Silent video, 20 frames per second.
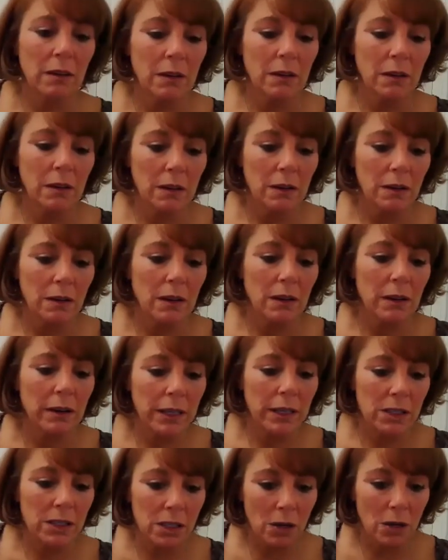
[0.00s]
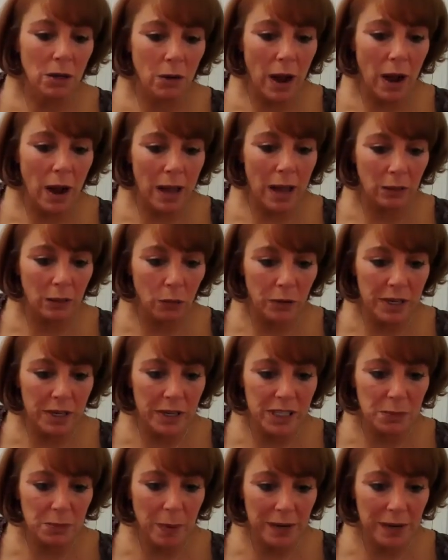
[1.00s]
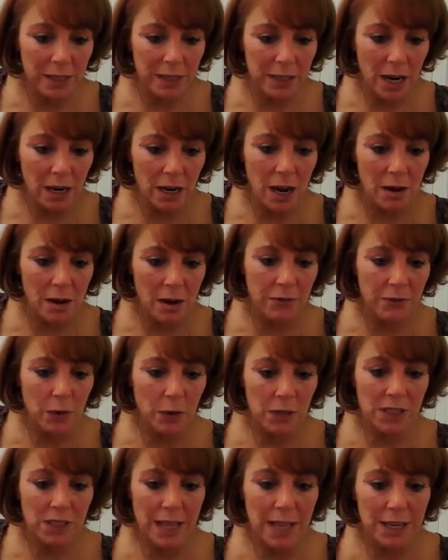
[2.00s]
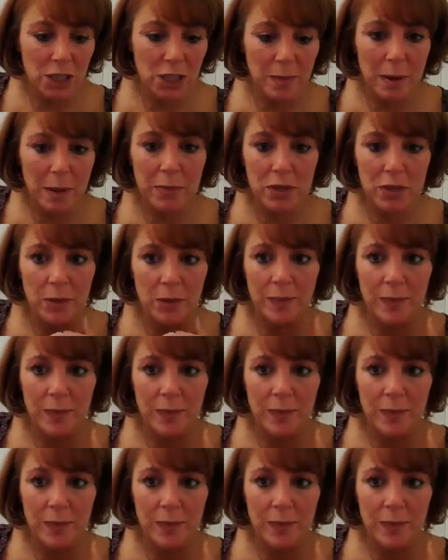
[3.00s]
All right. So at lorispagna.com/membership,